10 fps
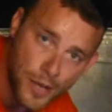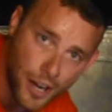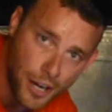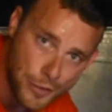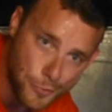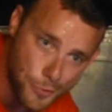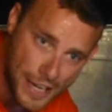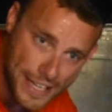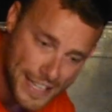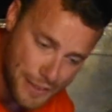we are
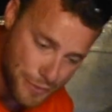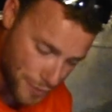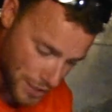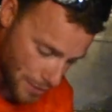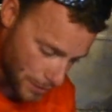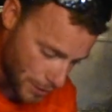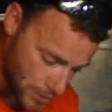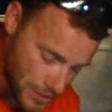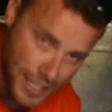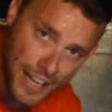right in the front of the
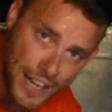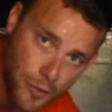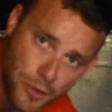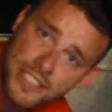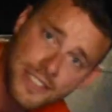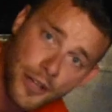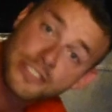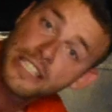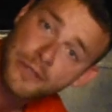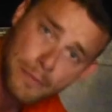boat, which is
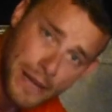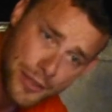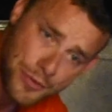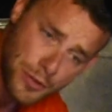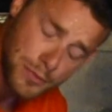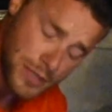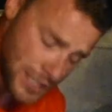also our bathroom.